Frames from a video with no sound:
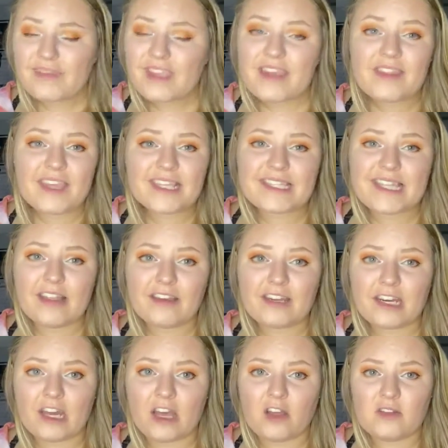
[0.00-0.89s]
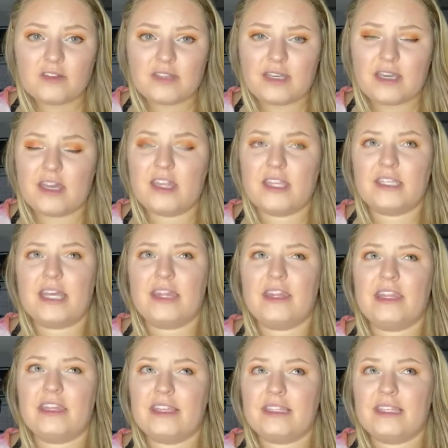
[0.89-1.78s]
They sell it at Ulta. I
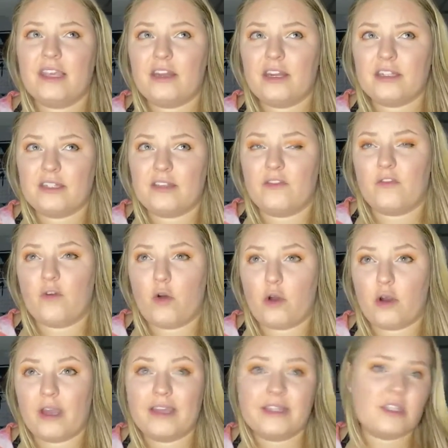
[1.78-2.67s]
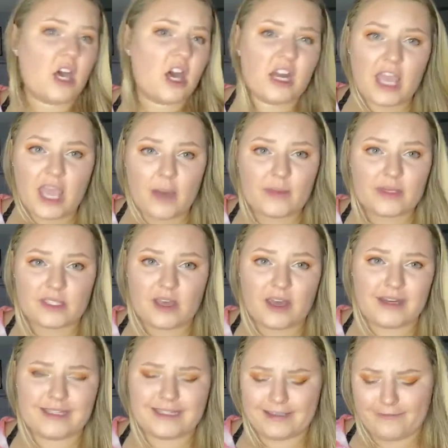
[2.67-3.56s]
think they sell it at Sephora. It's on
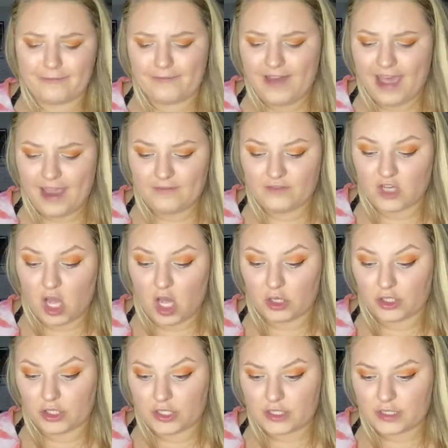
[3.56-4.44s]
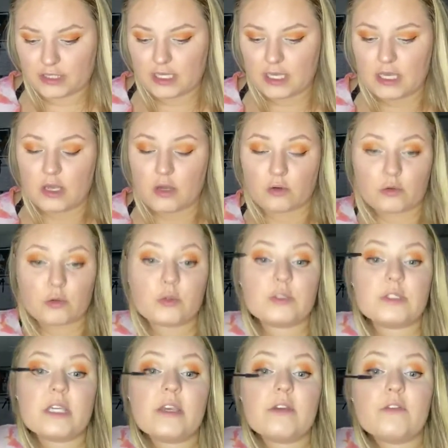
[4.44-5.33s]
Amazon. It's like $5.
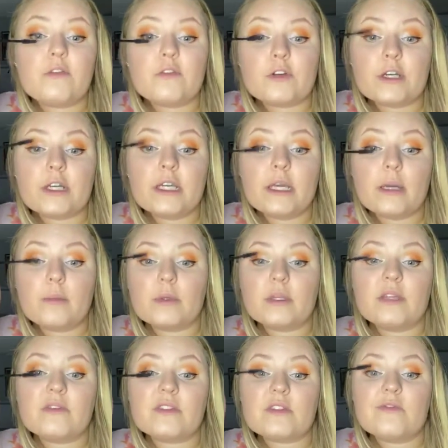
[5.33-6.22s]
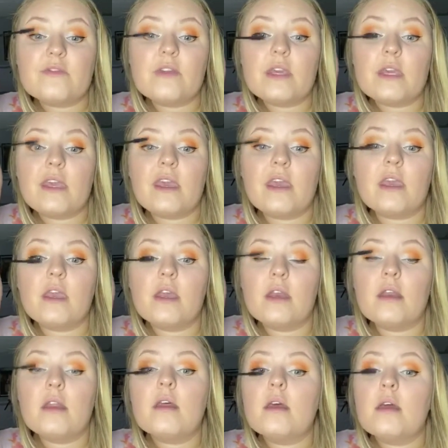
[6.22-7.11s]
Cruelty-free. I believe it's
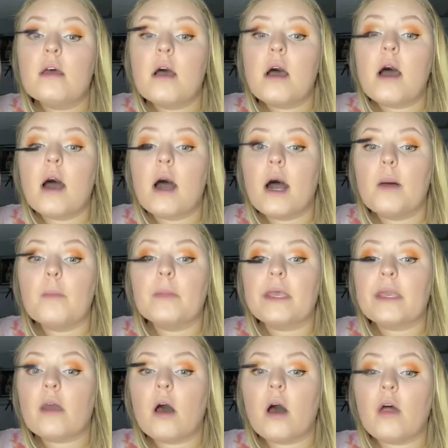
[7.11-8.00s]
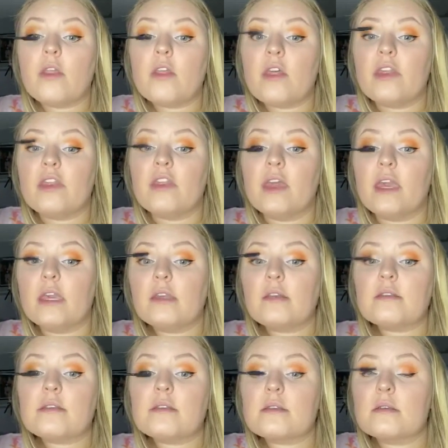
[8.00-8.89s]
vegan. Like all the
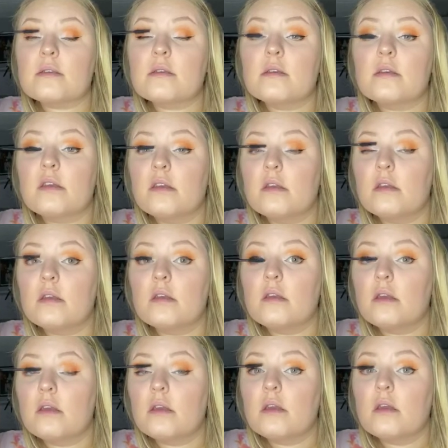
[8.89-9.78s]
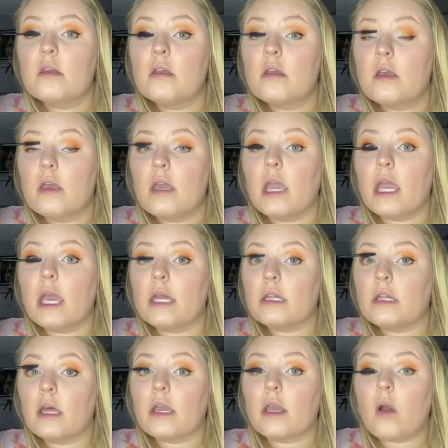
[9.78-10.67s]
things.
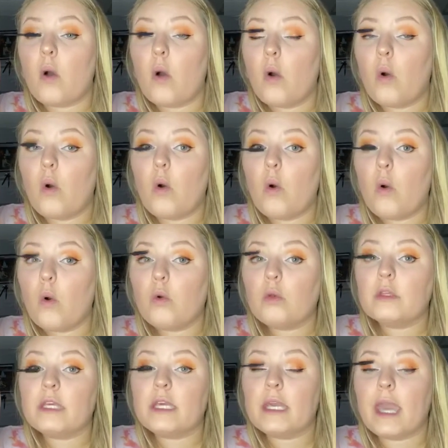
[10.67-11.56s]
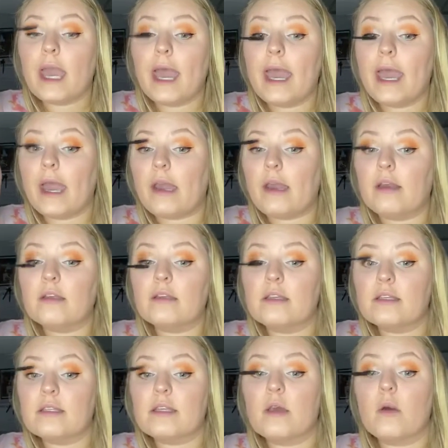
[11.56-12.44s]
And like, holy heck,
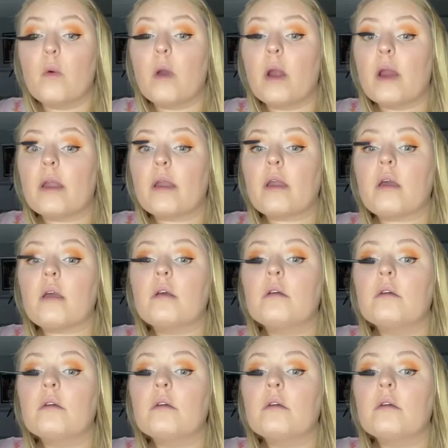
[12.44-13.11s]
does it work.